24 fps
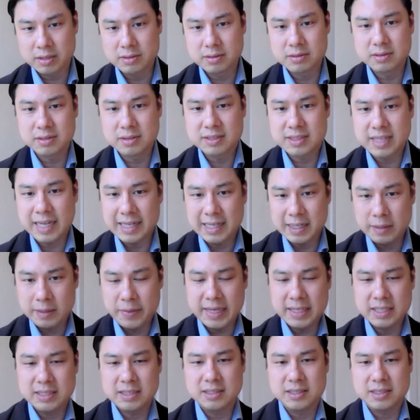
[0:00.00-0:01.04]
on a daily
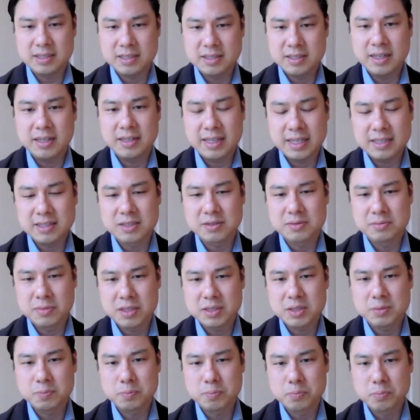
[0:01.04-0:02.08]
basis. Yeah, that's
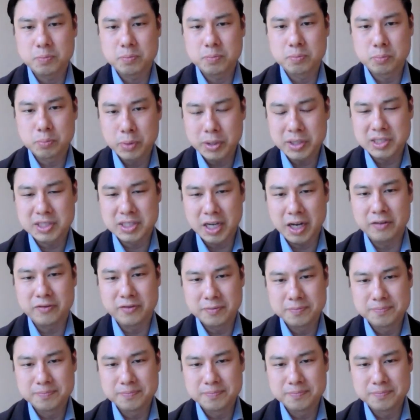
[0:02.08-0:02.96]
pretty tough.